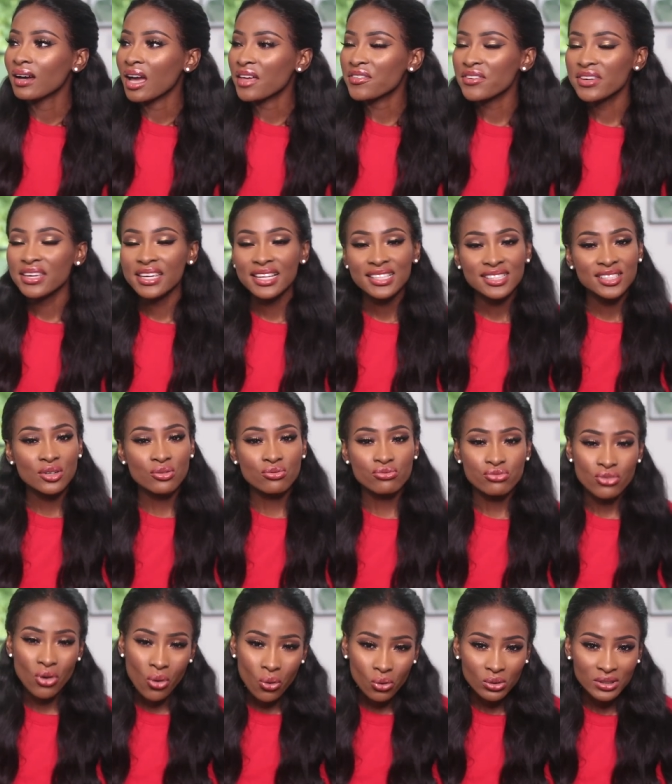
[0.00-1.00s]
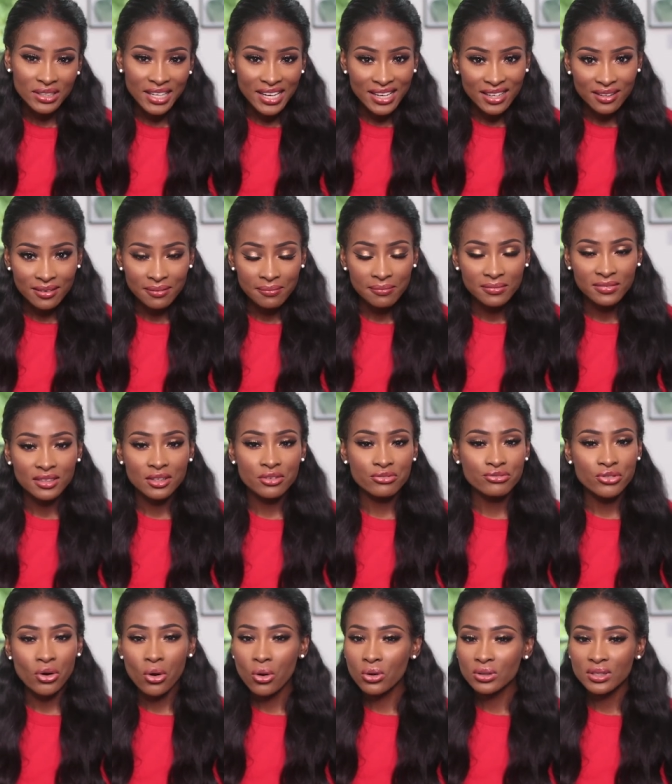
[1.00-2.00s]
I think it's the rolling, the
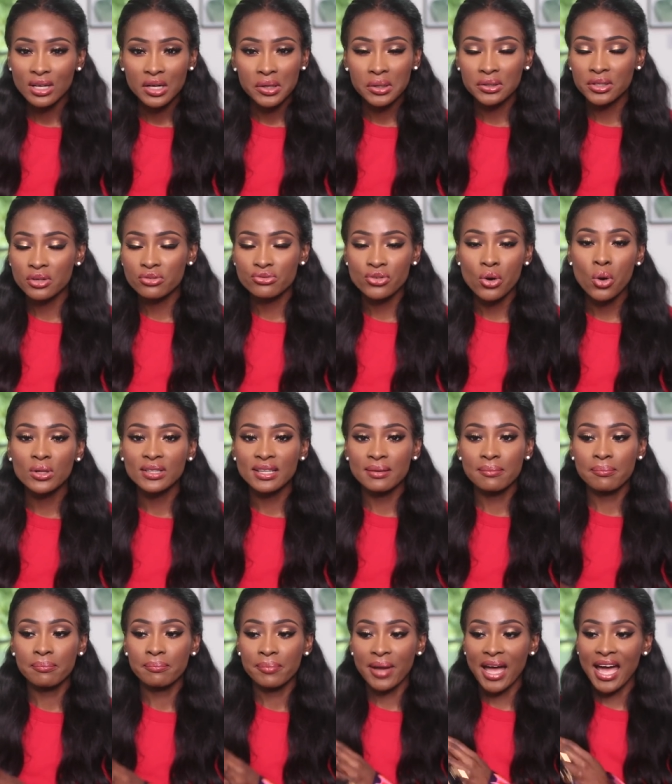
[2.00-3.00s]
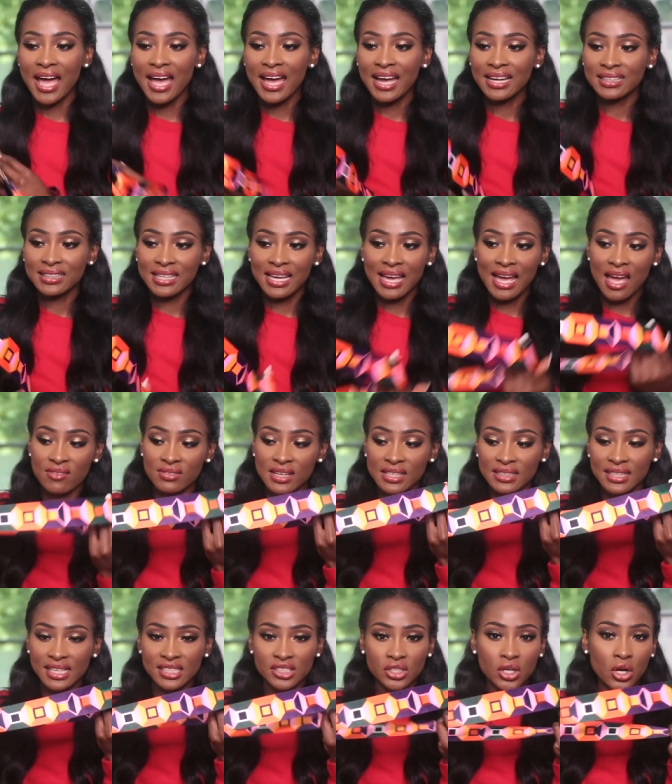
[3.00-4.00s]
roller or the rolling bag. They have
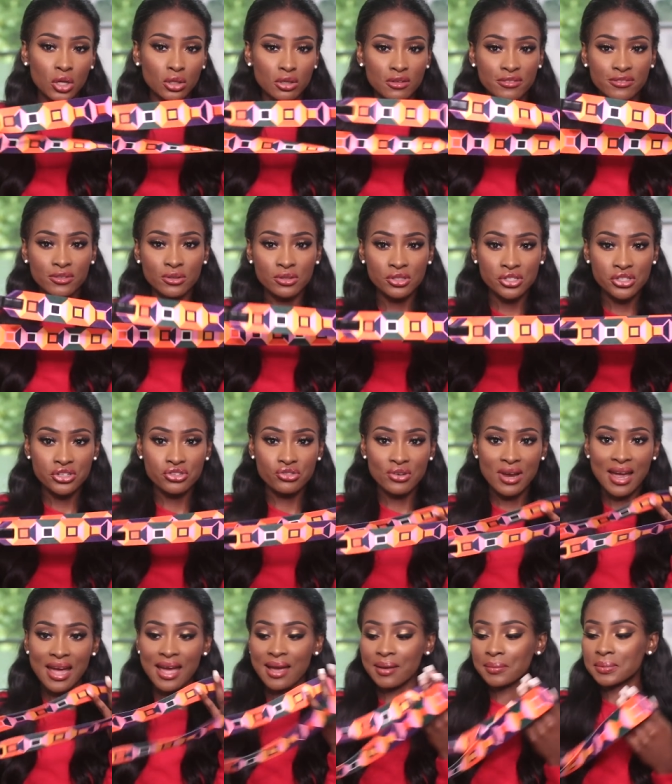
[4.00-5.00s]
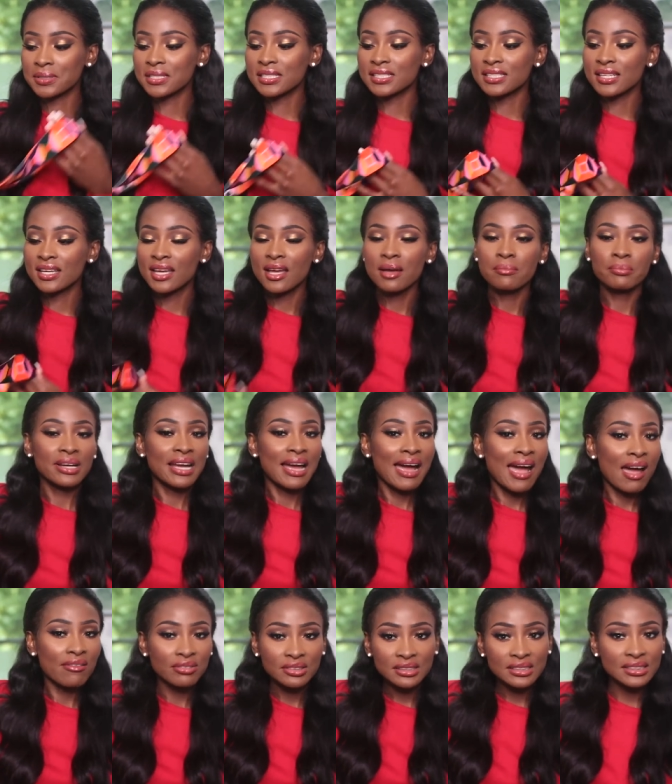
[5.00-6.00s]
like these colorful straps, but I
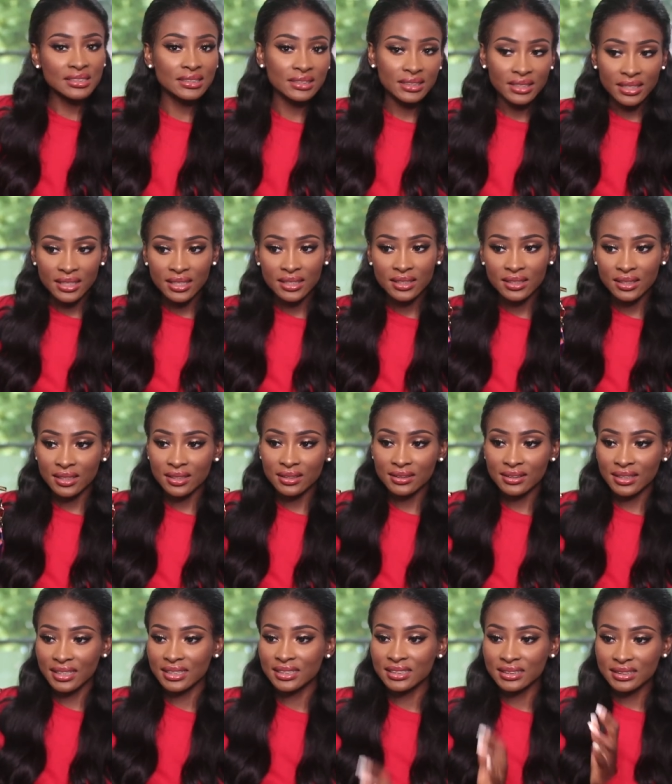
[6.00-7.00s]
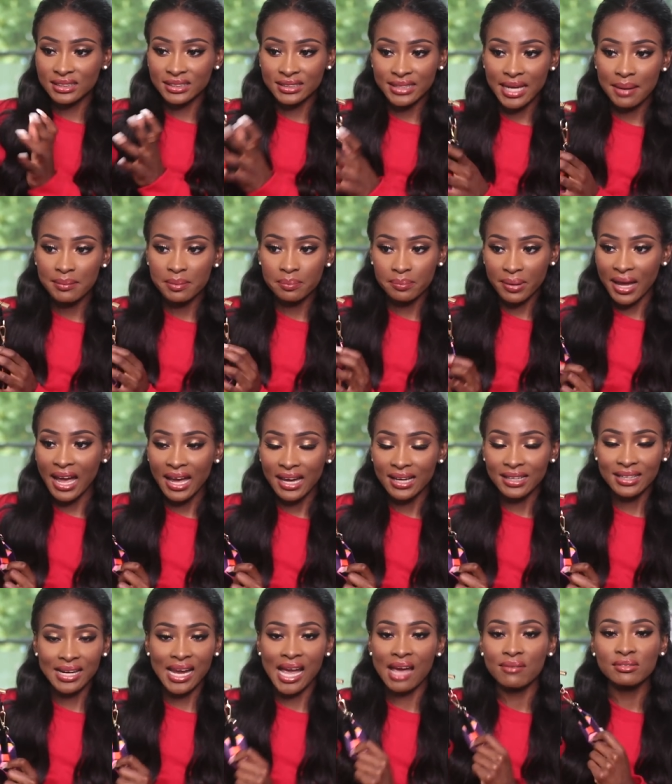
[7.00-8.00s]
haven't seen this shaped
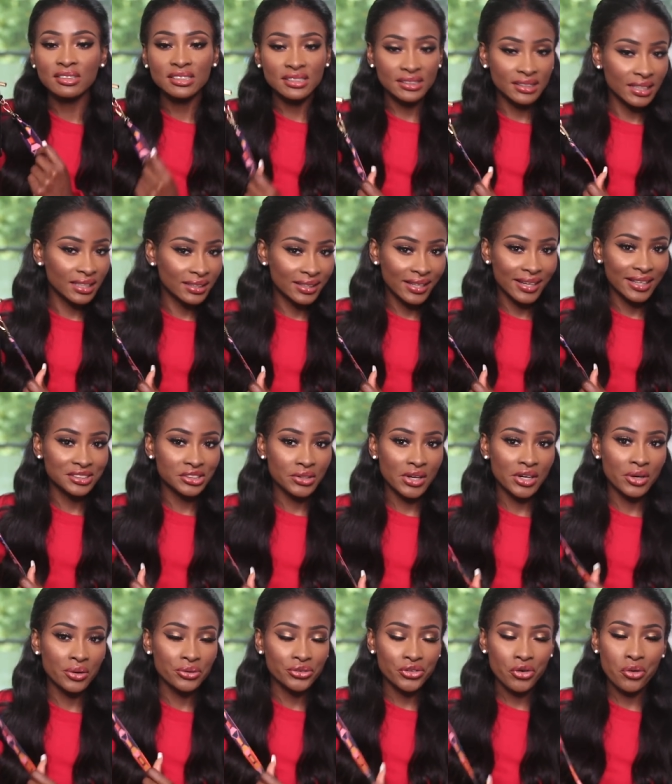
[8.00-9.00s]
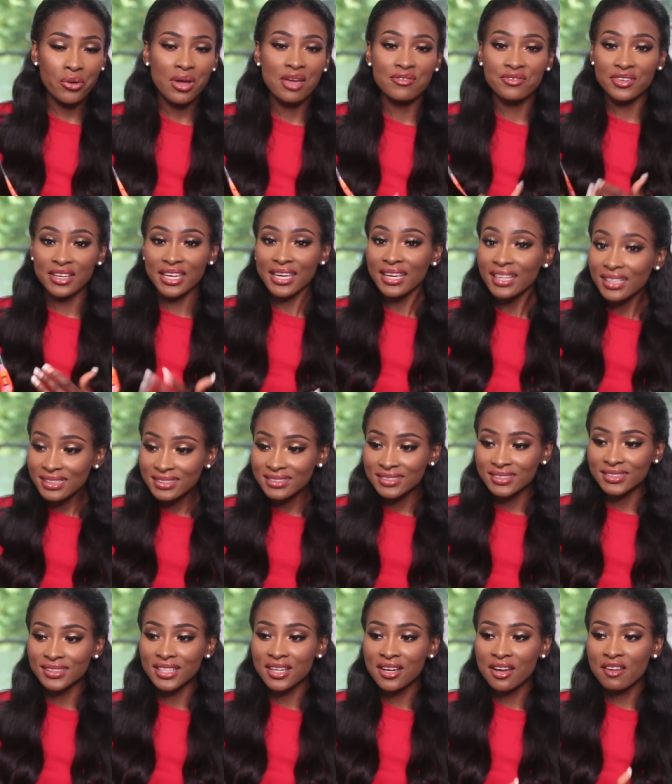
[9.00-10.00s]
bag. I haven't seen it, so I don't know if it
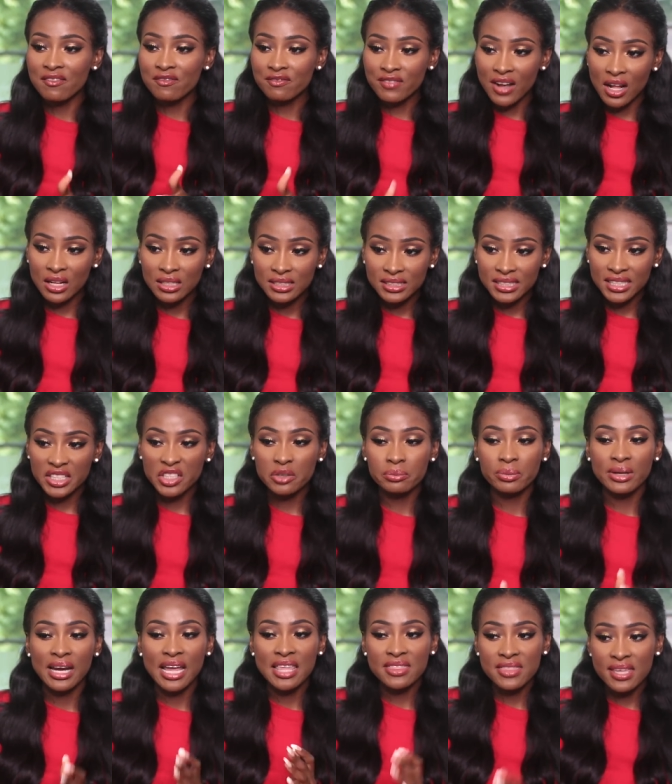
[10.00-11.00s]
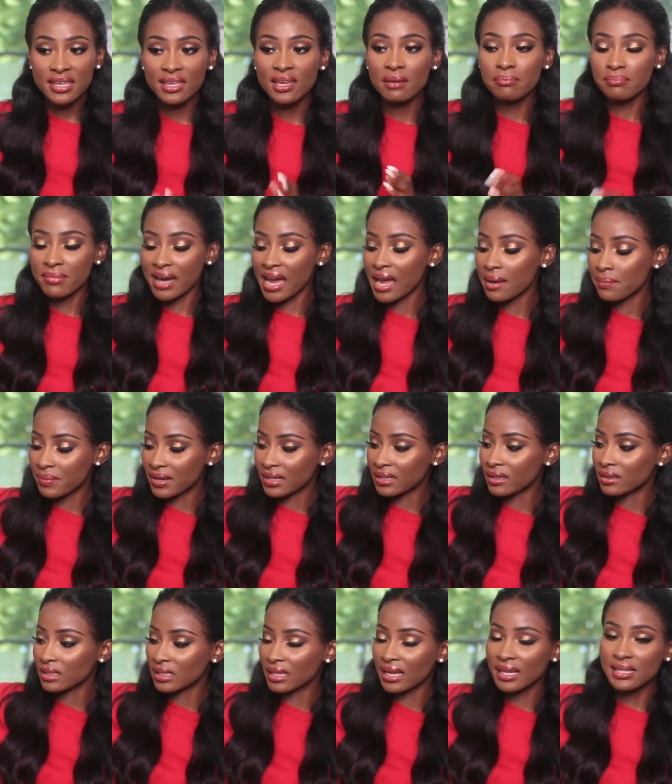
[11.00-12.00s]
is Valentino, but I think it might have
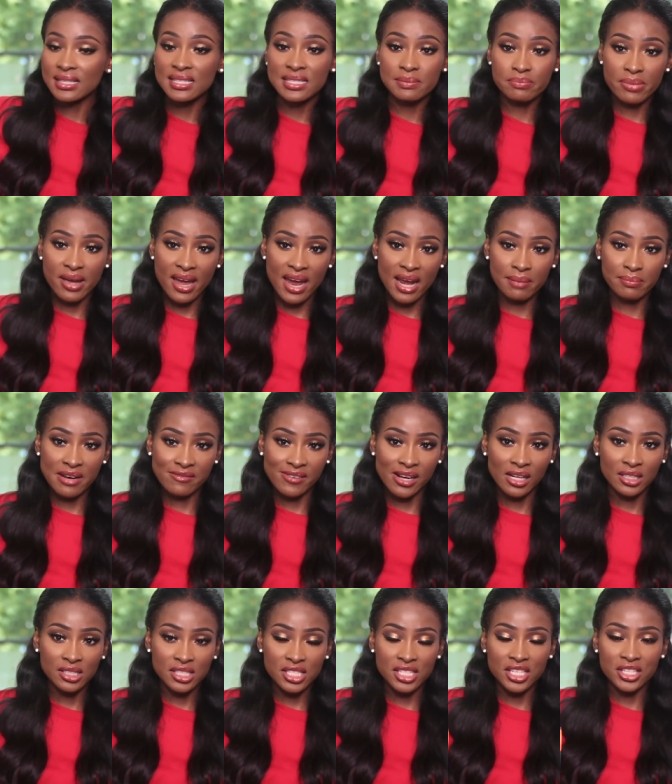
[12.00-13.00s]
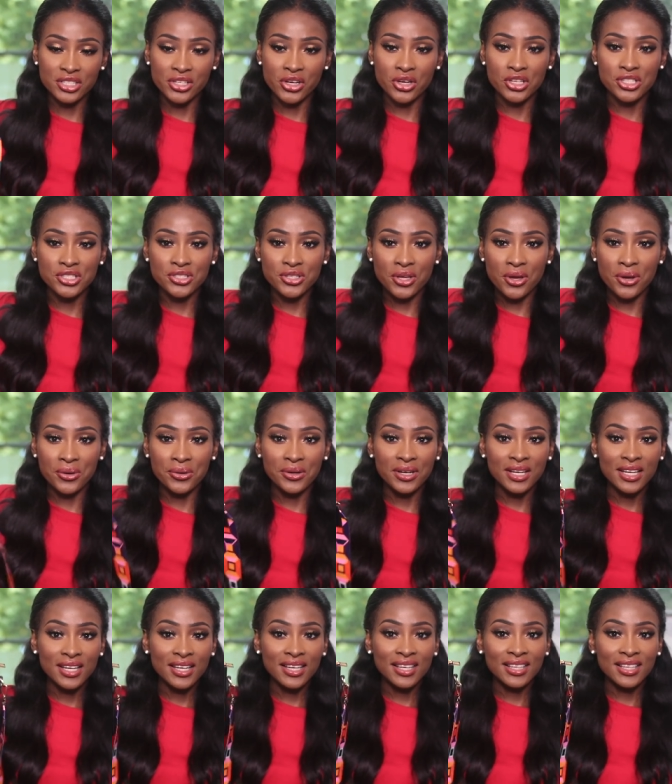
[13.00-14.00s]
been inspired by Valentino. So